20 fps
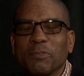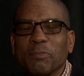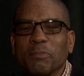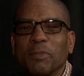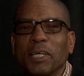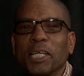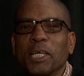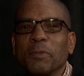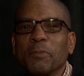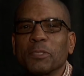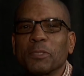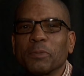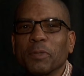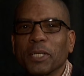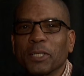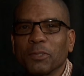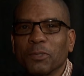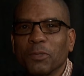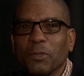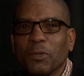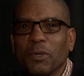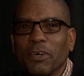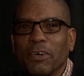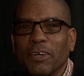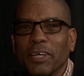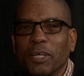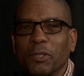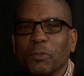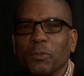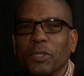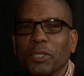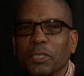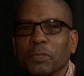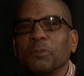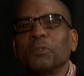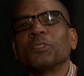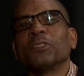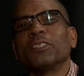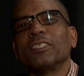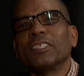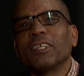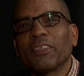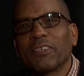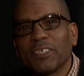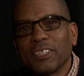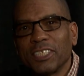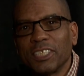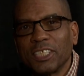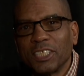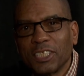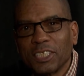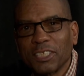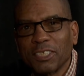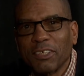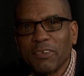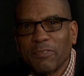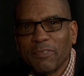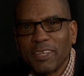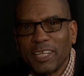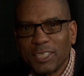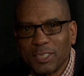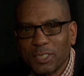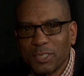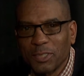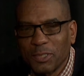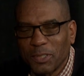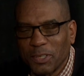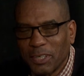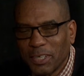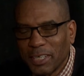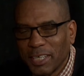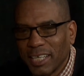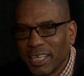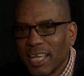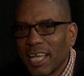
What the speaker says: My name is Michael Quarry, and welcome to another edition of Let's Talk.